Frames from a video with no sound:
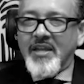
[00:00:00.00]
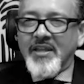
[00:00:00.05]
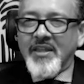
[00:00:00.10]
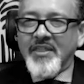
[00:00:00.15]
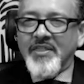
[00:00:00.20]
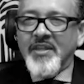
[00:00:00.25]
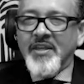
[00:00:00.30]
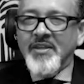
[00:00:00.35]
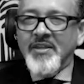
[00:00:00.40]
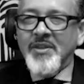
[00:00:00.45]

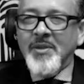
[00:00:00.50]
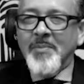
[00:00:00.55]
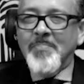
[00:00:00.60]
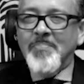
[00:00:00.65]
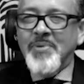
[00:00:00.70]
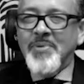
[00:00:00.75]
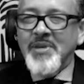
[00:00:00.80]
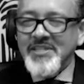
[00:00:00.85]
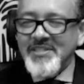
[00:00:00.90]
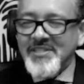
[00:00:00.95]
the
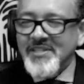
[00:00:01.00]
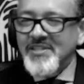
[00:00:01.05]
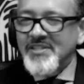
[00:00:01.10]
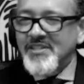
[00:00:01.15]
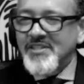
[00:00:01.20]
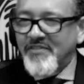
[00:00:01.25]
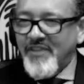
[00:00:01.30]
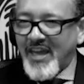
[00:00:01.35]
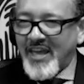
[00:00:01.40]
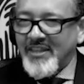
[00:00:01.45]

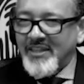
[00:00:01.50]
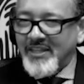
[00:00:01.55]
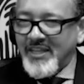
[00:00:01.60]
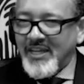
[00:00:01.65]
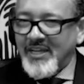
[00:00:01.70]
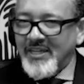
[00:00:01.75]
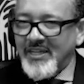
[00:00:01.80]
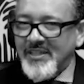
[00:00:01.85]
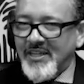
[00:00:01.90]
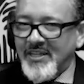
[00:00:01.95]
business of
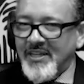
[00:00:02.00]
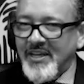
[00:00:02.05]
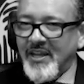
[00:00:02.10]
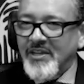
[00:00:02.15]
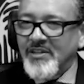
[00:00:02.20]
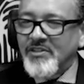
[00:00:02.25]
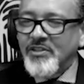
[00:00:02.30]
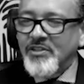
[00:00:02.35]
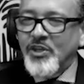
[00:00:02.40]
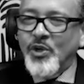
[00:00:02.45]
athletics
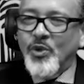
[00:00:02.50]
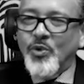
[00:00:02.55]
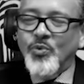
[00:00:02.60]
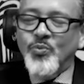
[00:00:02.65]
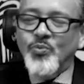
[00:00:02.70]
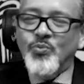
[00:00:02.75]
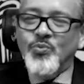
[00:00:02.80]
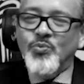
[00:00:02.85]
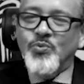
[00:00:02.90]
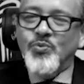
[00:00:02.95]
and
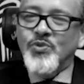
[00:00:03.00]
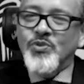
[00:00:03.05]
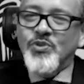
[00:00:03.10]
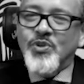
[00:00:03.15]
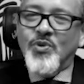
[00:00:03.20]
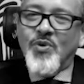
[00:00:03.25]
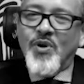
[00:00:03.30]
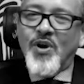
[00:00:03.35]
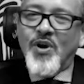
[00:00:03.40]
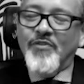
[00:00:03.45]

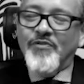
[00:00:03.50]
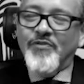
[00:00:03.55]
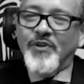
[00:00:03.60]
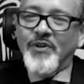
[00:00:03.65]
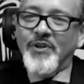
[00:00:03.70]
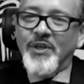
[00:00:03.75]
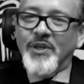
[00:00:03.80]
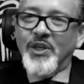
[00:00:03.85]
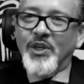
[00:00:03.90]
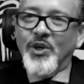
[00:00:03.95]
so
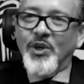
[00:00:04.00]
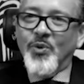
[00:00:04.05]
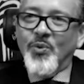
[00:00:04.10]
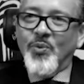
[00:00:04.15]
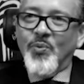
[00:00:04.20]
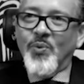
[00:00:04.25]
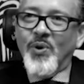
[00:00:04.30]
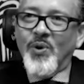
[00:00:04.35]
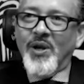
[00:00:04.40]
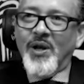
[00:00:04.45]
often,
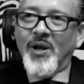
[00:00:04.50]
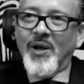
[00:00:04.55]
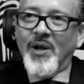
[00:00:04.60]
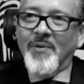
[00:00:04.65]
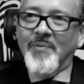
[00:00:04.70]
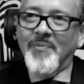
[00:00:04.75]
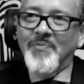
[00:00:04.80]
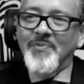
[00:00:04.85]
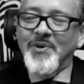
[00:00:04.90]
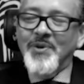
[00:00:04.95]

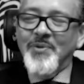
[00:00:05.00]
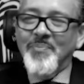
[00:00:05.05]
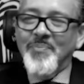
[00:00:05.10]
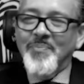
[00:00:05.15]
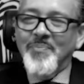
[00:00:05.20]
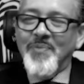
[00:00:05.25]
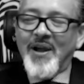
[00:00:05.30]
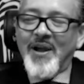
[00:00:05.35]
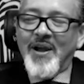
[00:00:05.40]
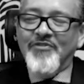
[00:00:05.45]

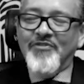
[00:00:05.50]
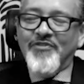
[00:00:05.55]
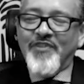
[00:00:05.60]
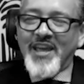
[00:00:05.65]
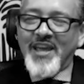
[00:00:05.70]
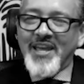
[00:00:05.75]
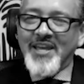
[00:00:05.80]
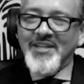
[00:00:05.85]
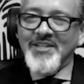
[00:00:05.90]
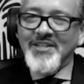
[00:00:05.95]
our
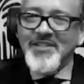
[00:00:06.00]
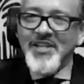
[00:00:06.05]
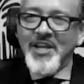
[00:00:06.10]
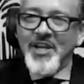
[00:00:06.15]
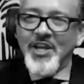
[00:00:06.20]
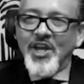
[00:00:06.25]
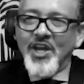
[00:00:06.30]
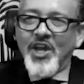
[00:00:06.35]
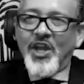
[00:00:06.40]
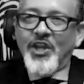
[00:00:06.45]
fans
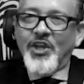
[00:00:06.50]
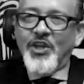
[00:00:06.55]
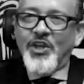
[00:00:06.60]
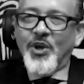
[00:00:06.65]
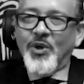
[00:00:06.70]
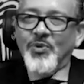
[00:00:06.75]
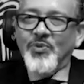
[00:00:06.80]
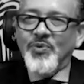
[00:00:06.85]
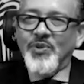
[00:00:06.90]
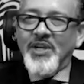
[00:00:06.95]

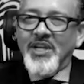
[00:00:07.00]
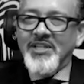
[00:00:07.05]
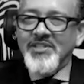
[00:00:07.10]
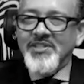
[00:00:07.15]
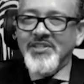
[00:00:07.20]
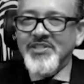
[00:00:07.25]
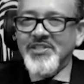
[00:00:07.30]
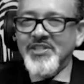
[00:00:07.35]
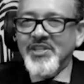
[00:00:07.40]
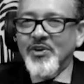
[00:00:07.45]
don't
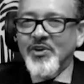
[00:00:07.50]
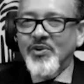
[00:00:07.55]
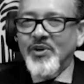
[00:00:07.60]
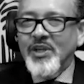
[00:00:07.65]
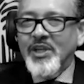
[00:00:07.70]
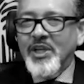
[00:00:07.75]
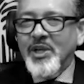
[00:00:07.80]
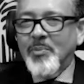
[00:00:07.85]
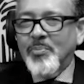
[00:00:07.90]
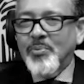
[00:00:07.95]

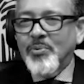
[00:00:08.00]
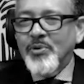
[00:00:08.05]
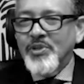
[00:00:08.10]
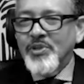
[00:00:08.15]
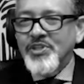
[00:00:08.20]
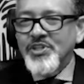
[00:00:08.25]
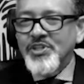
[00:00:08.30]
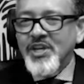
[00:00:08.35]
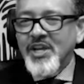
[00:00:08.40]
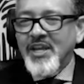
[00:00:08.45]
necessarily
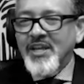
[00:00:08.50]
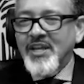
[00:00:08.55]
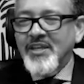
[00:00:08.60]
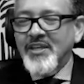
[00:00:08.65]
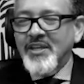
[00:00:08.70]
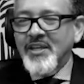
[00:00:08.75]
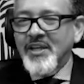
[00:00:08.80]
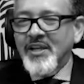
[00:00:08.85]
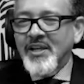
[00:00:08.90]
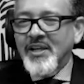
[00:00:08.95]
appreciate
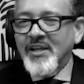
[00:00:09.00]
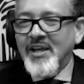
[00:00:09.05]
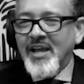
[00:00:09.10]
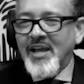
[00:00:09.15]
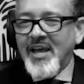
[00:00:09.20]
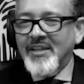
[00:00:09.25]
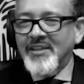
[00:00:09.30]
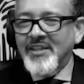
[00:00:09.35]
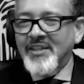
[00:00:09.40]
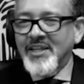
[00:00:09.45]

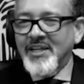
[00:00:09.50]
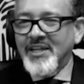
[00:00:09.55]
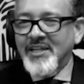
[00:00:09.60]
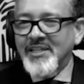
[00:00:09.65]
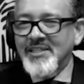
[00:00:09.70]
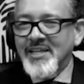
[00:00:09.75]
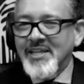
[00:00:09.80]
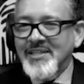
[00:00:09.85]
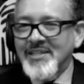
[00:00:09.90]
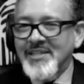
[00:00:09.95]

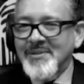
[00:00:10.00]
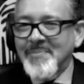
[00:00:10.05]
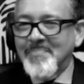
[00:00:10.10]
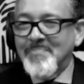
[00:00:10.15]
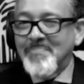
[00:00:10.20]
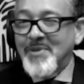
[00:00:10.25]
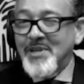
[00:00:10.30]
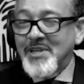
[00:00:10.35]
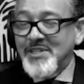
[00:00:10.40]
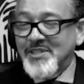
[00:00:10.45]
athletics as a
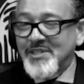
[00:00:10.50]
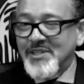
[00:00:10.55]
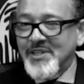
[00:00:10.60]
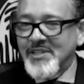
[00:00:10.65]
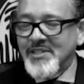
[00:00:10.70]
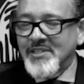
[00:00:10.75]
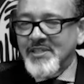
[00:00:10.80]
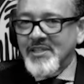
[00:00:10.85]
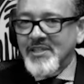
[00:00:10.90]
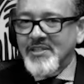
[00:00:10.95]

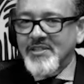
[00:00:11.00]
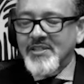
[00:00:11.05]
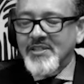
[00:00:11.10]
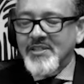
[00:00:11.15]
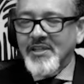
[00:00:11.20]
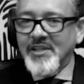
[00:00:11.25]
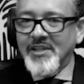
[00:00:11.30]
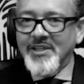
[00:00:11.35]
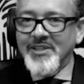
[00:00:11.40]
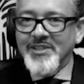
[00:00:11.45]
business. It's
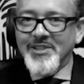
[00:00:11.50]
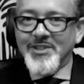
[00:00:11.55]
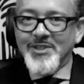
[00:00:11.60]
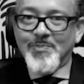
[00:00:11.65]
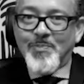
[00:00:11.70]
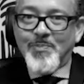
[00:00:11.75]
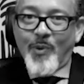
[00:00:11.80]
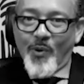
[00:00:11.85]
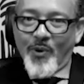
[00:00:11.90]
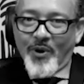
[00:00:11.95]
a
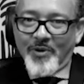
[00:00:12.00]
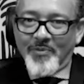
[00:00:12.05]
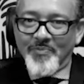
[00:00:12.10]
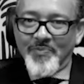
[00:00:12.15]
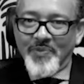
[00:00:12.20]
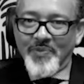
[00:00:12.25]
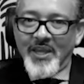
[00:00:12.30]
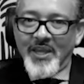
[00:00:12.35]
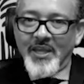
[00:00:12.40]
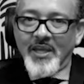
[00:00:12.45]
sport.
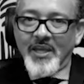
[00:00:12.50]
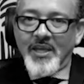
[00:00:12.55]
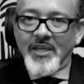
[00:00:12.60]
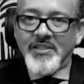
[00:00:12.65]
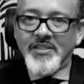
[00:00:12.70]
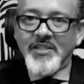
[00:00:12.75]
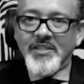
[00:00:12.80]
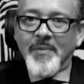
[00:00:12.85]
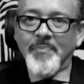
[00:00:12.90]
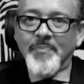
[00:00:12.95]

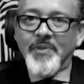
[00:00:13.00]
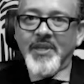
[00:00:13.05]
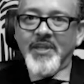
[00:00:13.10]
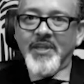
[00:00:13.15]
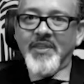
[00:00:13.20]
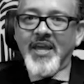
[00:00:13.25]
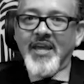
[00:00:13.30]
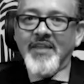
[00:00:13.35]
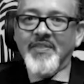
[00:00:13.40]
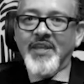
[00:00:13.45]
It's something
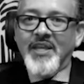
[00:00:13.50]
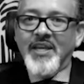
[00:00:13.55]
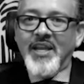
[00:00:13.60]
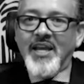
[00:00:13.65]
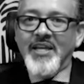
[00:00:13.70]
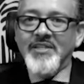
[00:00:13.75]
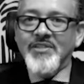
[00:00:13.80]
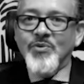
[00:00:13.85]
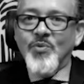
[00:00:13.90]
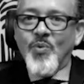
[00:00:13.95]
that they
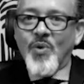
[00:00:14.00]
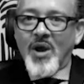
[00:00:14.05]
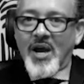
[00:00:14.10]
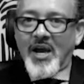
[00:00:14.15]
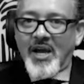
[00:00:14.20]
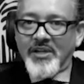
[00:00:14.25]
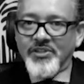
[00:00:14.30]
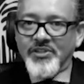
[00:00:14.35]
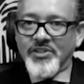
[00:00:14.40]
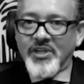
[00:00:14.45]
like to
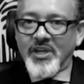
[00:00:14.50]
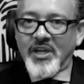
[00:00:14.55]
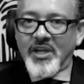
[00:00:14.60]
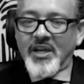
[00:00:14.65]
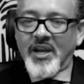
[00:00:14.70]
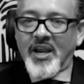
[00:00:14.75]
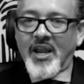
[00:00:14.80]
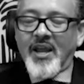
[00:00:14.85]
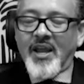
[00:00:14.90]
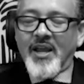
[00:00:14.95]
watch
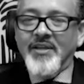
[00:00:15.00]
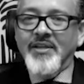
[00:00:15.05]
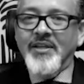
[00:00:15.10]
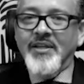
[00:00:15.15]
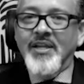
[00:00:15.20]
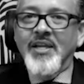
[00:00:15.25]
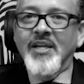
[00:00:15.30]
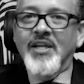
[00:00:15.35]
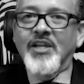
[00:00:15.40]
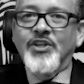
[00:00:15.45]
and
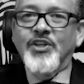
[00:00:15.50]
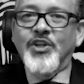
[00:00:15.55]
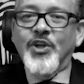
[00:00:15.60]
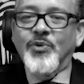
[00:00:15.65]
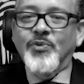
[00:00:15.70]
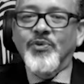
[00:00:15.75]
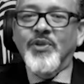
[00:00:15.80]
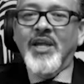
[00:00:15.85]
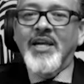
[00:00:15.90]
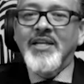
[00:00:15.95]

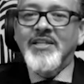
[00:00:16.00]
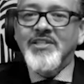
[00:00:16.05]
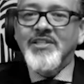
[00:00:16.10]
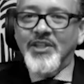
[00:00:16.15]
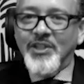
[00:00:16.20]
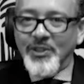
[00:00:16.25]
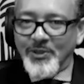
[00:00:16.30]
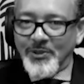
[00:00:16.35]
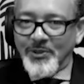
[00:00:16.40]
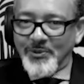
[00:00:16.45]
don't like to
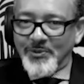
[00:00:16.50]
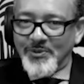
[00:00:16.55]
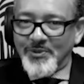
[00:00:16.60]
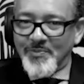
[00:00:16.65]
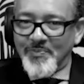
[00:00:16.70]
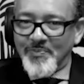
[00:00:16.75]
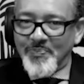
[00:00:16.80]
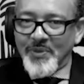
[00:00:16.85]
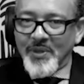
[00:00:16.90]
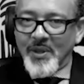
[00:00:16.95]
lose.
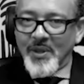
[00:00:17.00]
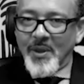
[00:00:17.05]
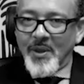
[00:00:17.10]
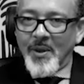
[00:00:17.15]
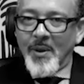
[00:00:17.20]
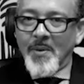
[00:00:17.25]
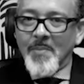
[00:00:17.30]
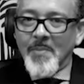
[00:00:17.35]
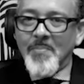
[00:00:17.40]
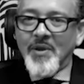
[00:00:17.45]

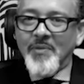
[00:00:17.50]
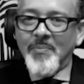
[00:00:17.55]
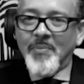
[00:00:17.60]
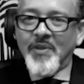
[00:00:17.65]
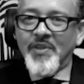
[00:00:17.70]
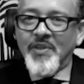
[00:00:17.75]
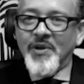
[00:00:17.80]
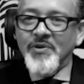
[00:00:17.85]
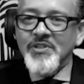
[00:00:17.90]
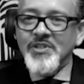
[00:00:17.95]

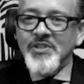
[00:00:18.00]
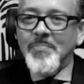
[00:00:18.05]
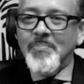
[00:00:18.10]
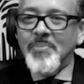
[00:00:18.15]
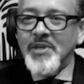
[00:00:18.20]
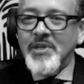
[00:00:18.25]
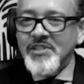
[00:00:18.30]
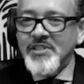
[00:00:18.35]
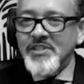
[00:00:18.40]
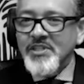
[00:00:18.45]
But there is a
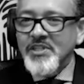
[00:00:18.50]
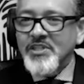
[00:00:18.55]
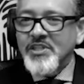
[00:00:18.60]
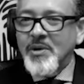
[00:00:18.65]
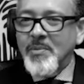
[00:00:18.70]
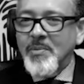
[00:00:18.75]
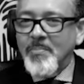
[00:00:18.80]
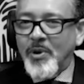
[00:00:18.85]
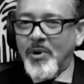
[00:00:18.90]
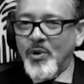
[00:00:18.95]
business
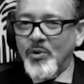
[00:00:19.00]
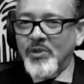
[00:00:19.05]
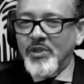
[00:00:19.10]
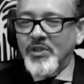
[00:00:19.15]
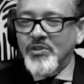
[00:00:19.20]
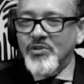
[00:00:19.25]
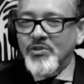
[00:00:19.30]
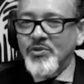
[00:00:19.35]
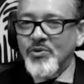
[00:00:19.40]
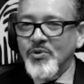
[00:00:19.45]

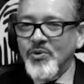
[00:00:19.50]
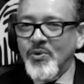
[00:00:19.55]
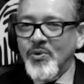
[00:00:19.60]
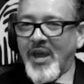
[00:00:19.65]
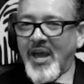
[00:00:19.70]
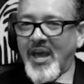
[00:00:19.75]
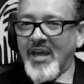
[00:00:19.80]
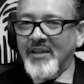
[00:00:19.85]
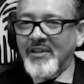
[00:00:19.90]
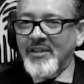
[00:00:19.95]
component to
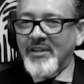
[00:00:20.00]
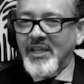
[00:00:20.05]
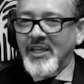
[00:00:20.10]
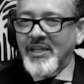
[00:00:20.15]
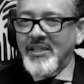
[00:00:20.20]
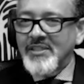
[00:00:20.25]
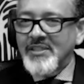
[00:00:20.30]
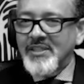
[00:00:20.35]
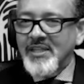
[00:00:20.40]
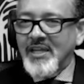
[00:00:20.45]

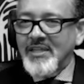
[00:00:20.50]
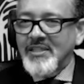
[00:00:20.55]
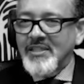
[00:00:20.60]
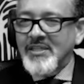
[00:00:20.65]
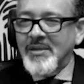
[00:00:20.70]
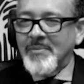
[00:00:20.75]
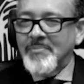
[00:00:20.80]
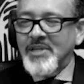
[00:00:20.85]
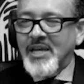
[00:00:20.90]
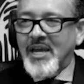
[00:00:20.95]
athletics that
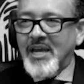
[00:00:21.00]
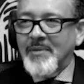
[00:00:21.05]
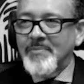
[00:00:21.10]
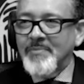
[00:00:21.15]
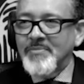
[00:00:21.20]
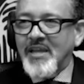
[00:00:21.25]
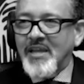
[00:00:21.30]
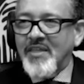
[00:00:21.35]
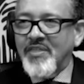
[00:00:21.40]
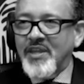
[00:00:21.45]

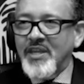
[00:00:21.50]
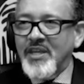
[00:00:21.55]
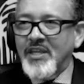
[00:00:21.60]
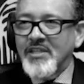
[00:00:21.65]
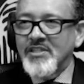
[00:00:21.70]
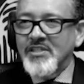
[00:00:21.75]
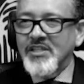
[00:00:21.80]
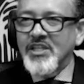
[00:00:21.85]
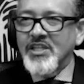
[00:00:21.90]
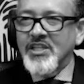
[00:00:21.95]
sometimes I think
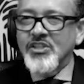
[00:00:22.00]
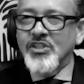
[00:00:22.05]
is